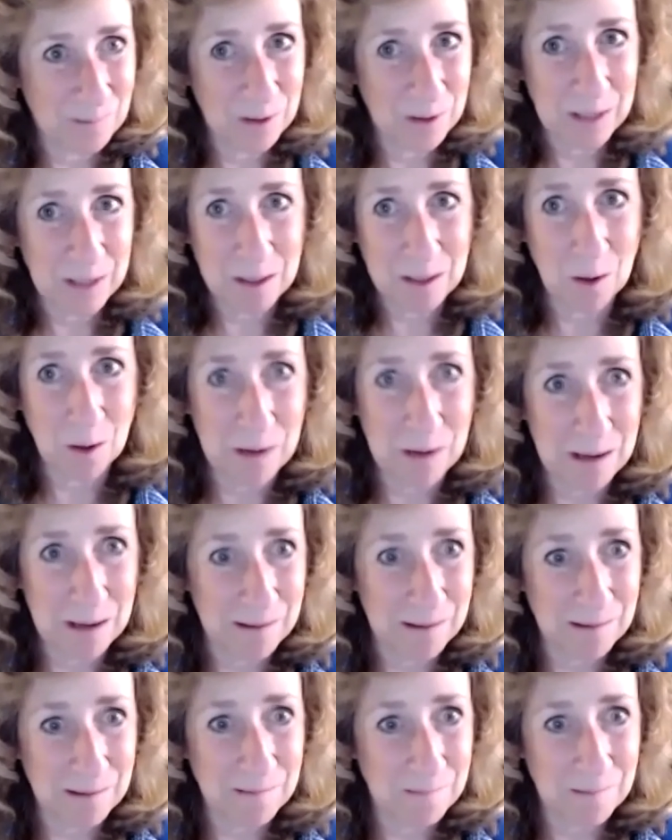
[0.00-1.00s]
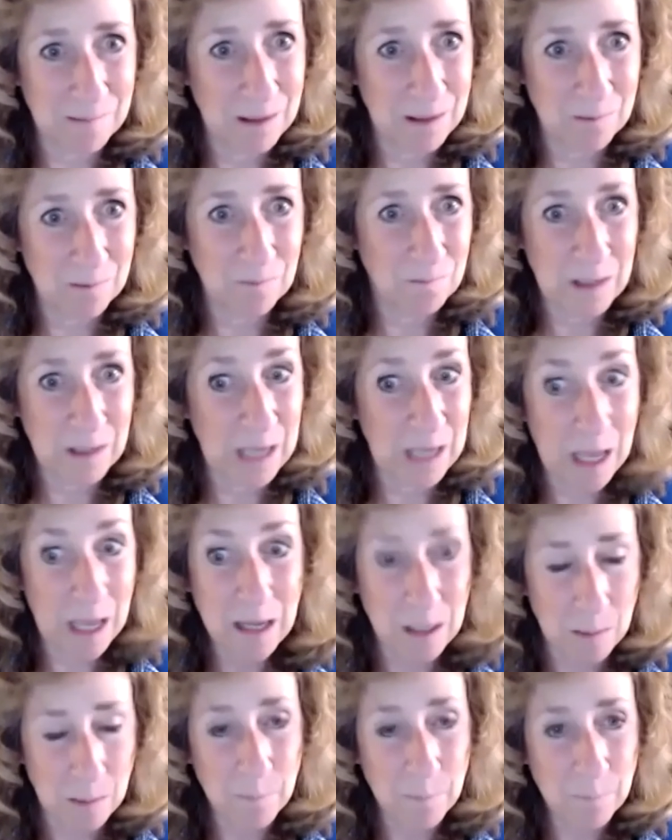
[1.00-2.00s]
they go out and, and get
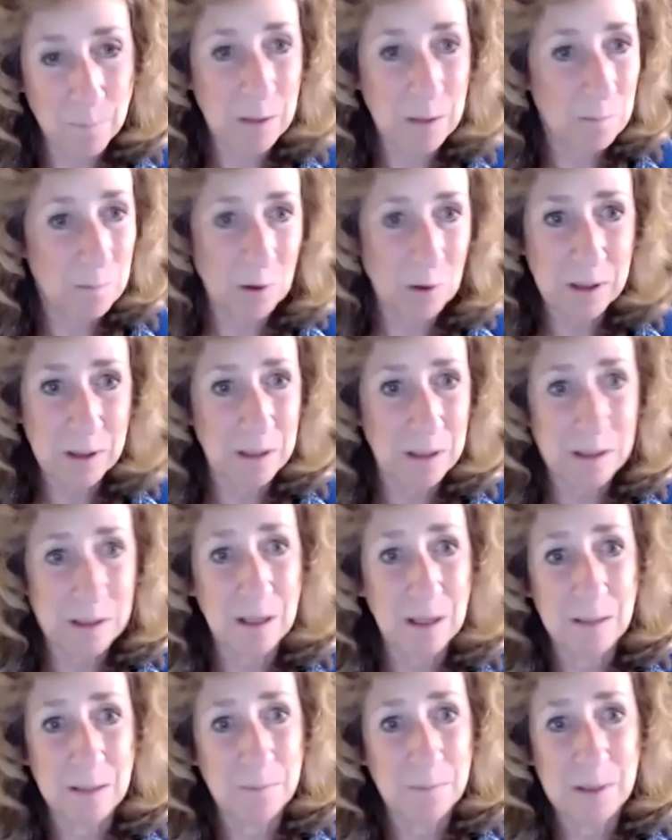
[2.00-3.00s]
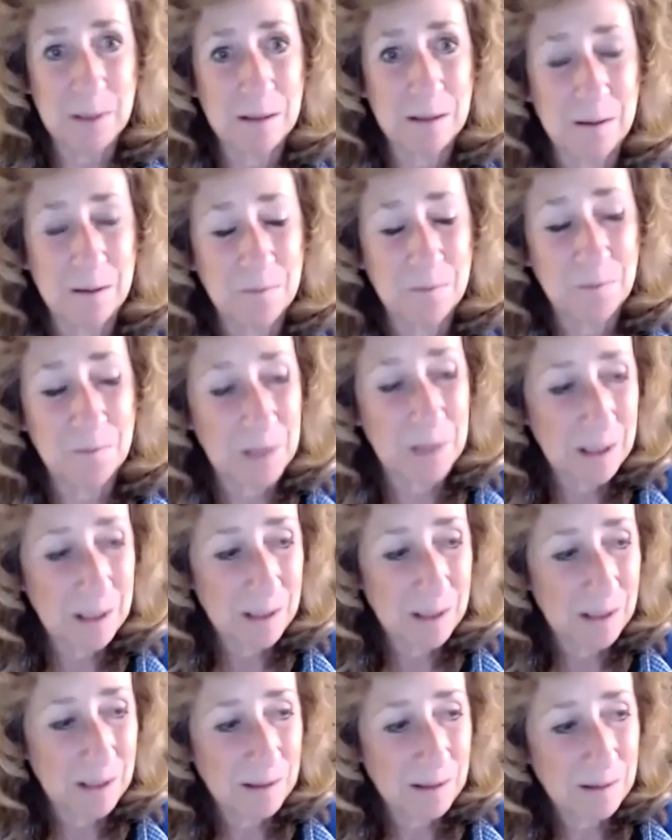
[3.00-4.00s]
it. But most of the time they live,
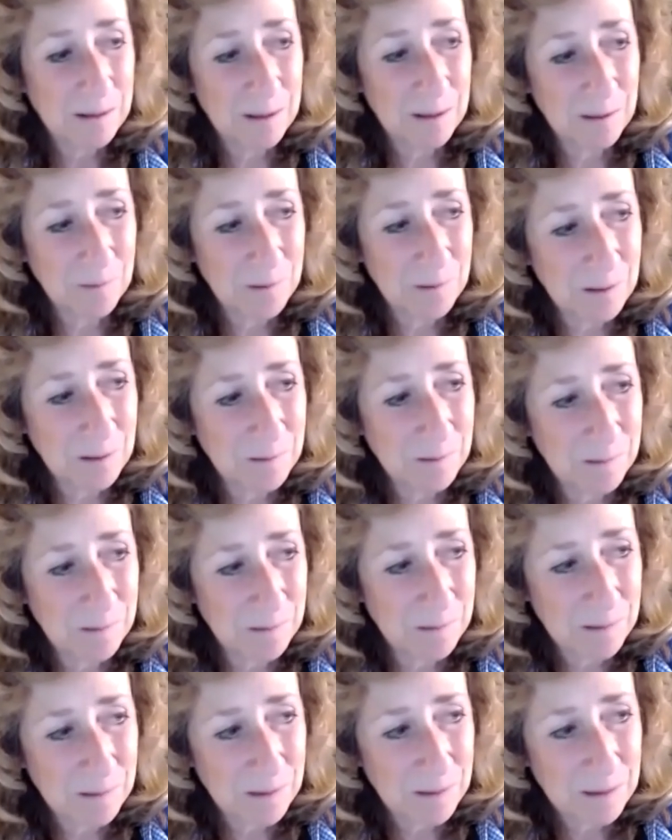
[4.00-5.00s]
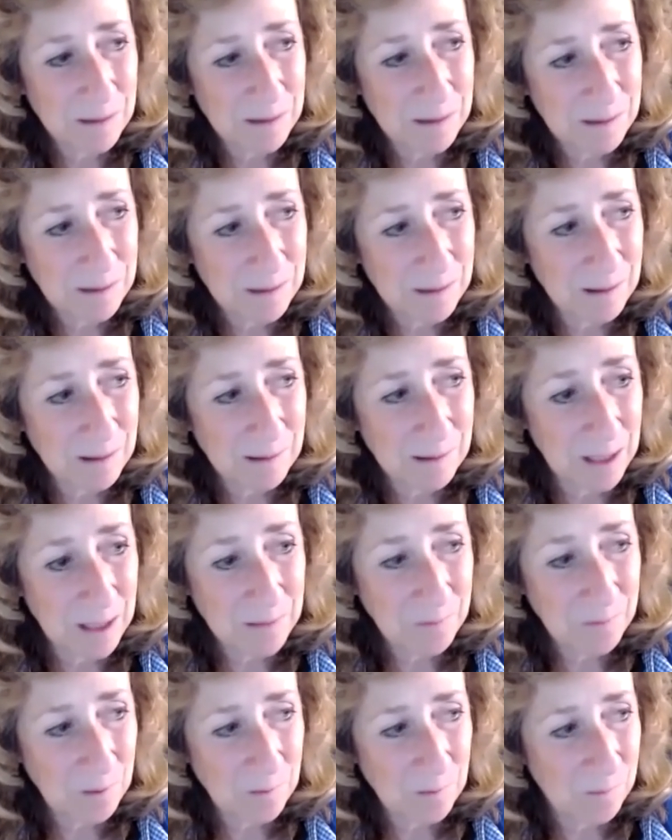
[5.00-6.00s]
you know, the, the
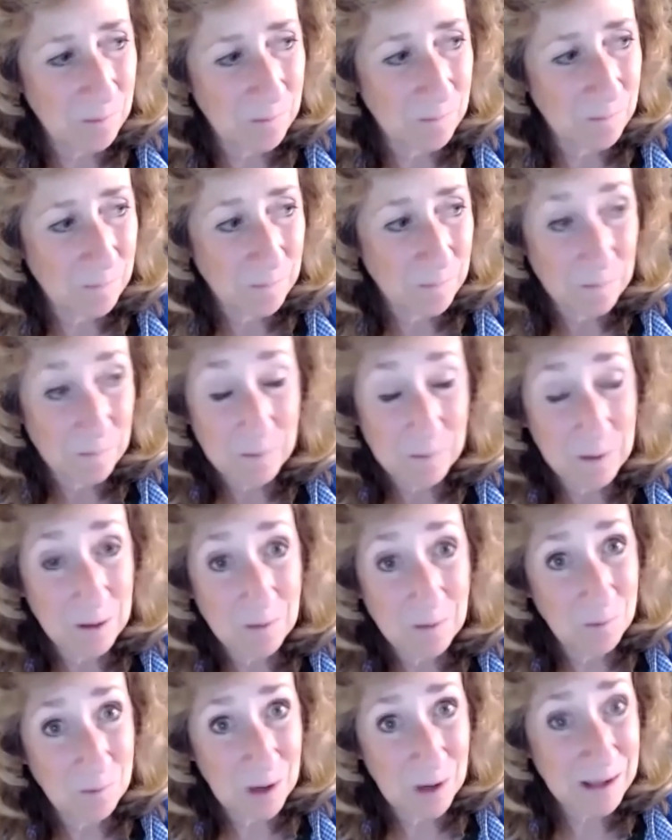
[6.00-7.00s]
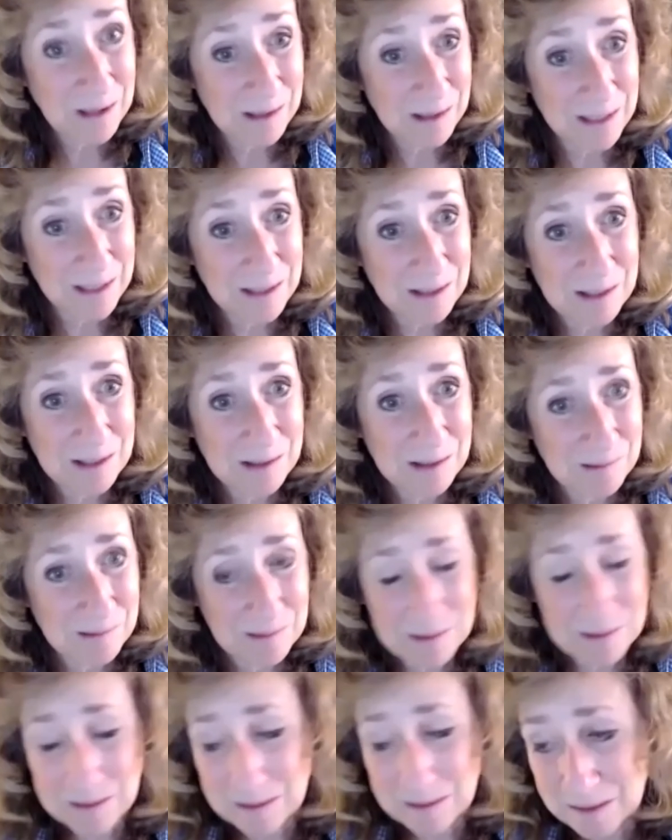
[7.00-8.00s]
life of, of Riley. It's,
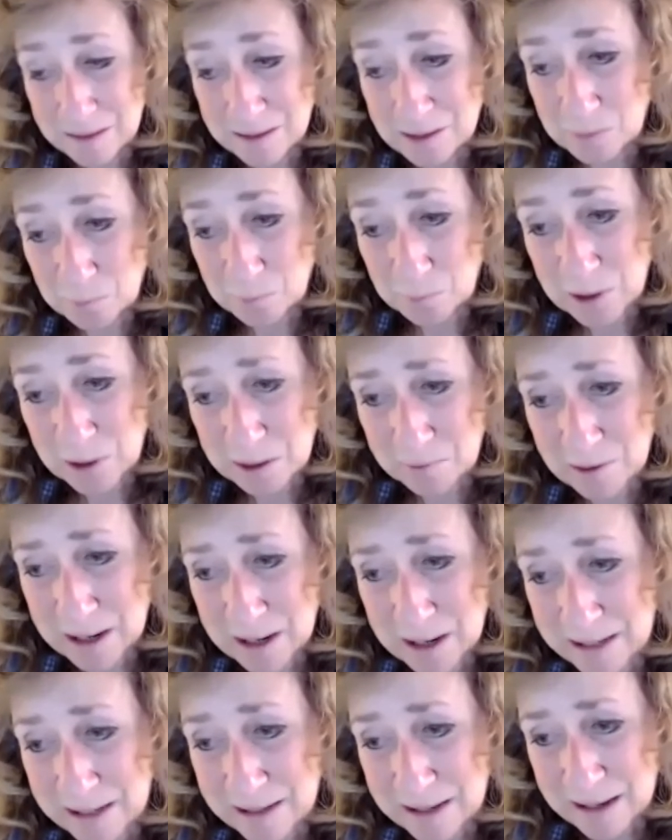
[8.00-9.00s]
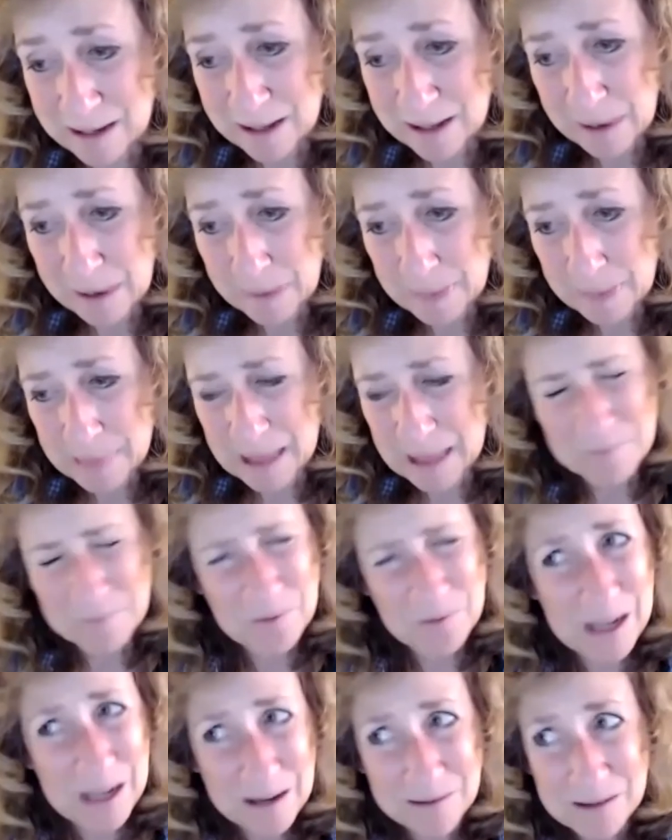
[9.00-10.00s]
it's pretty great. I've
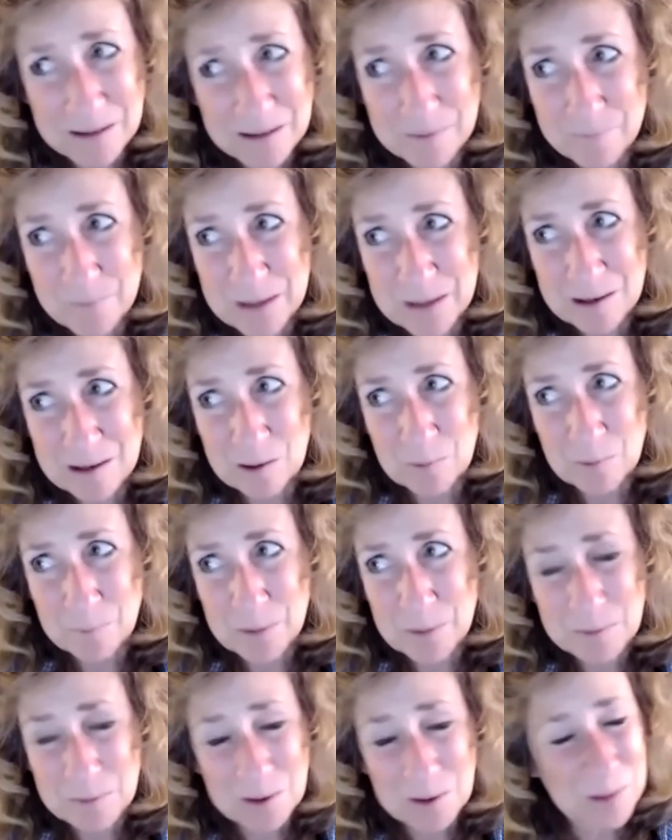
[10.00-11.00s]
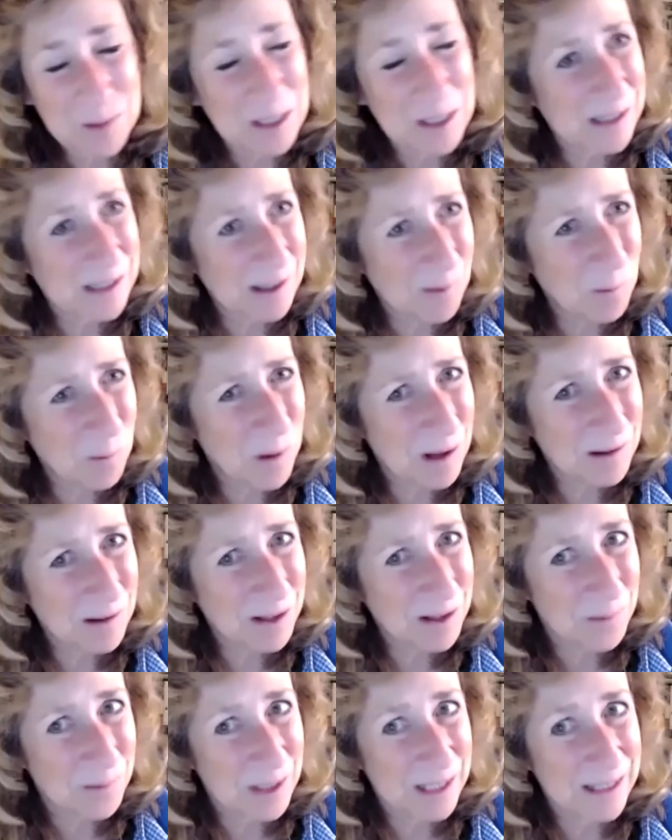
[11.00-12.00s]
found, you know, people have been so
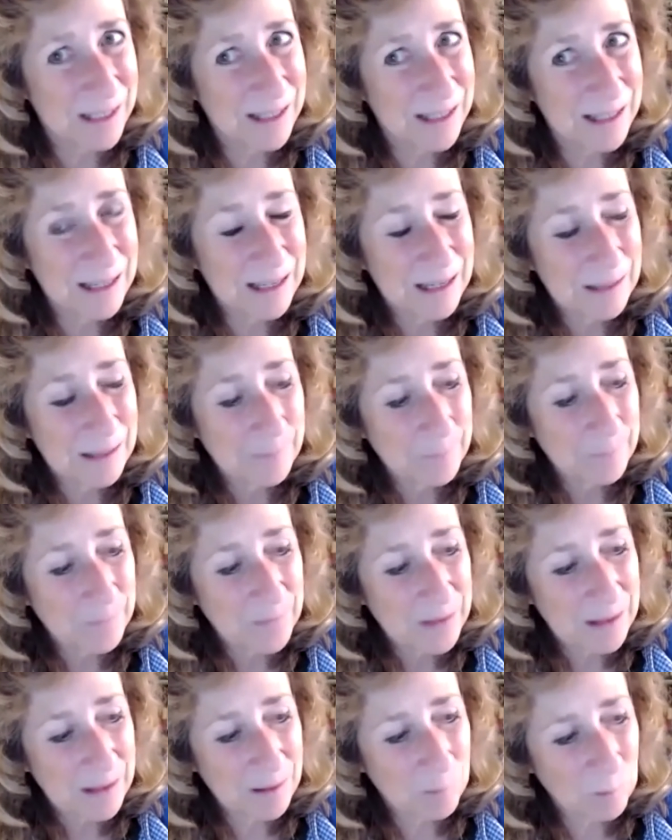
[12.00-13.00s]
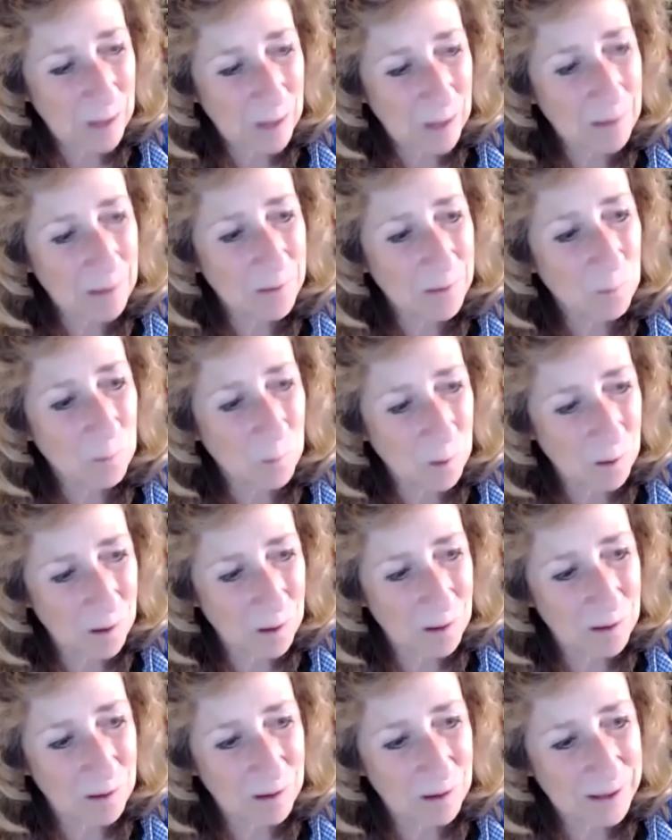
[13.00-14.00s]
welcoming around the
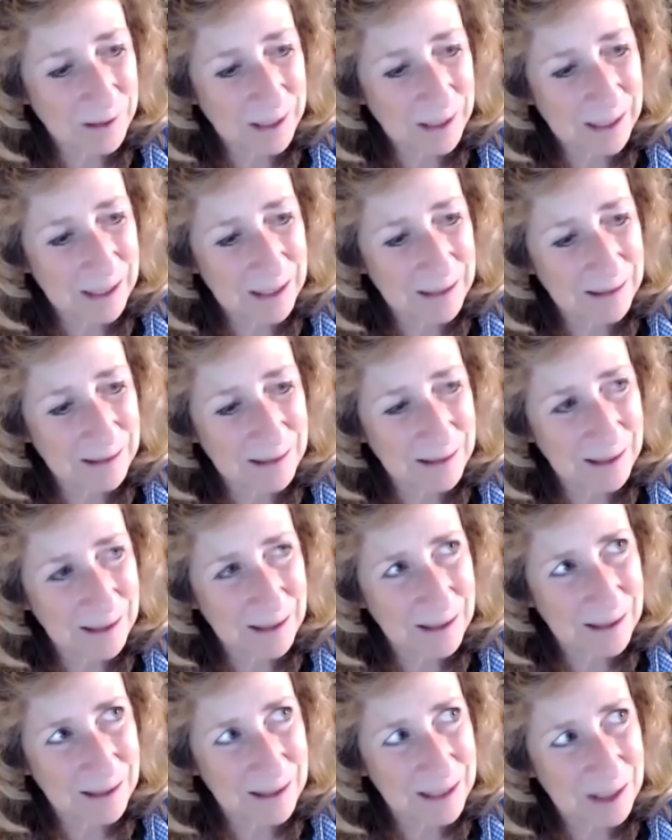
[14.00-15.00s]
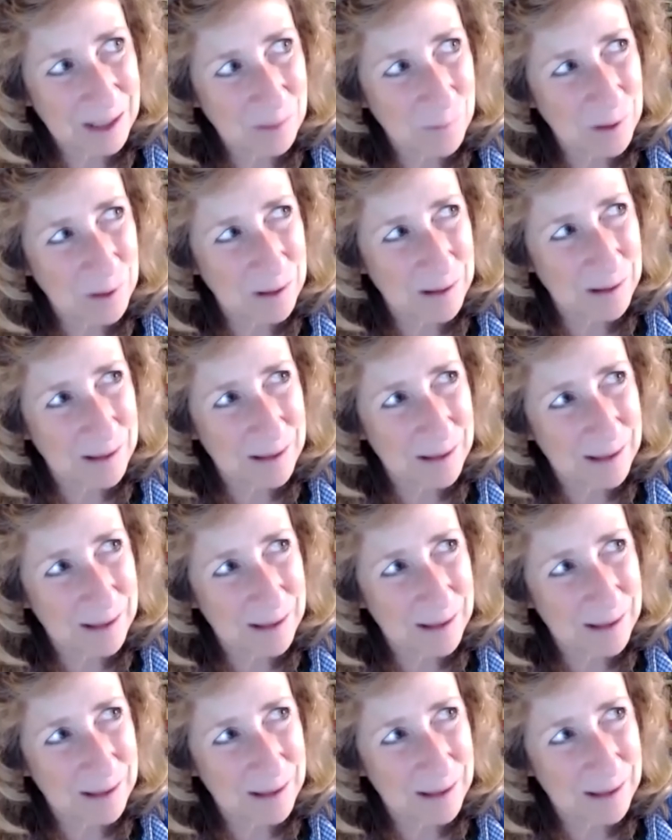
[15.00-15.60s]
world. And it's been